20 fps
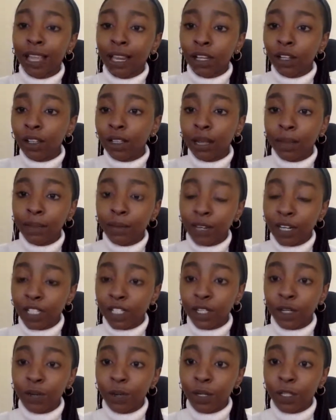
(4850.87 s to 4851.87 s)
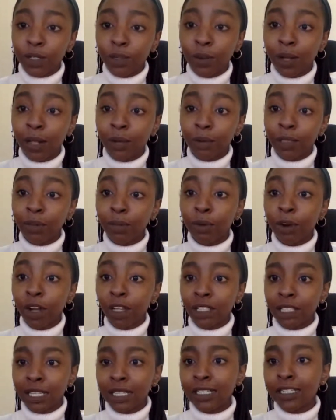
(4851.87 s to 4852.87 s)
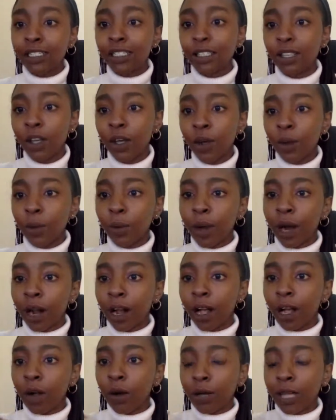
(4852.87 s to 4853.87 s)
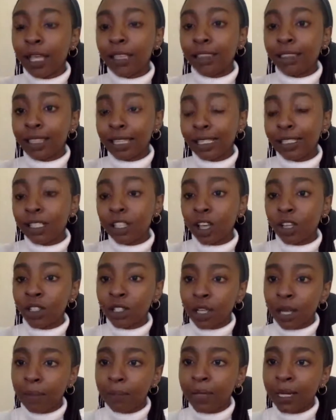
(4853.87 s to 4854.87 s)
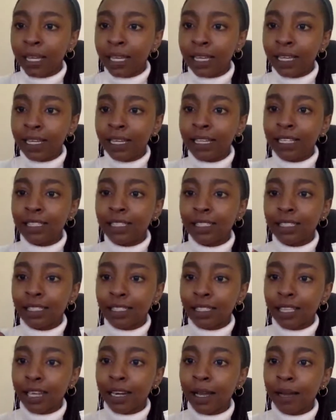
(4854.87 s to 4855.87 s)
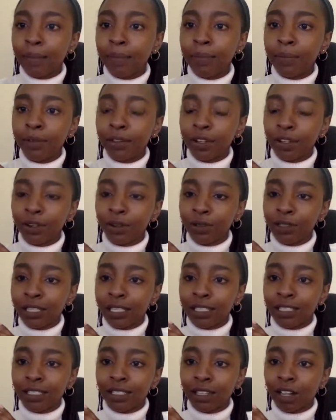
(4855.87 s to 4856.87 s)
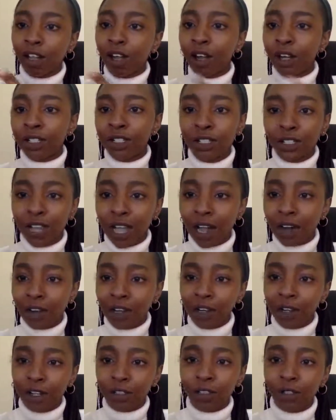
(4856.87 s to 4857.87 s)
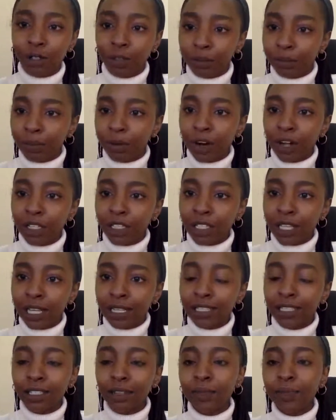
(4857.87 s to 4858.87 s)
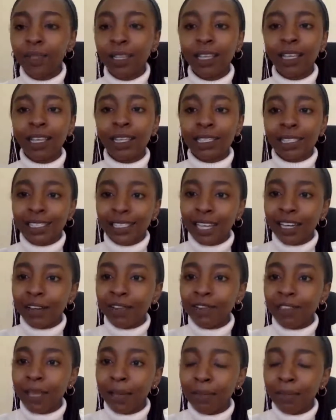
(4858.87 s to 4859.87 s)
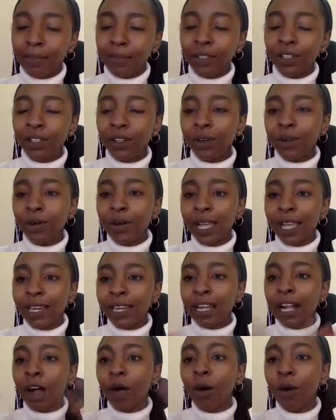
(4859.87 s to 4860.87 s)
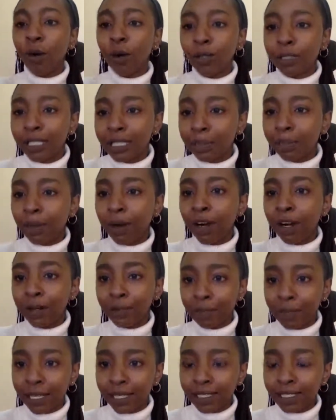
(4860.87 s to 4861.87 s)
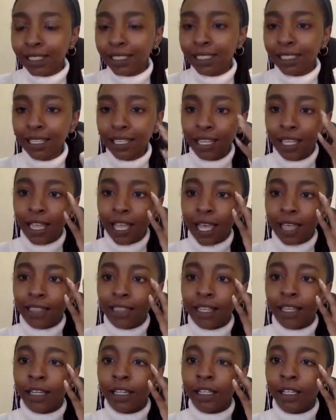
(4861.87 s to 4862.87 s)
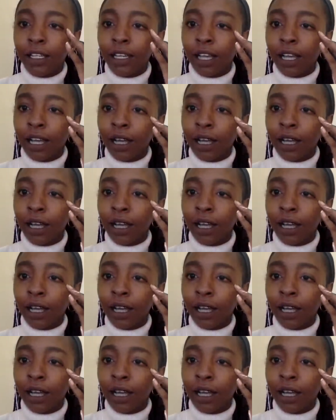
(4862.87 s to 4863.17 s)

collaboration works well with projects where, this large company needs to set up, this large agricultural project. Instead of them, creating a whole department and then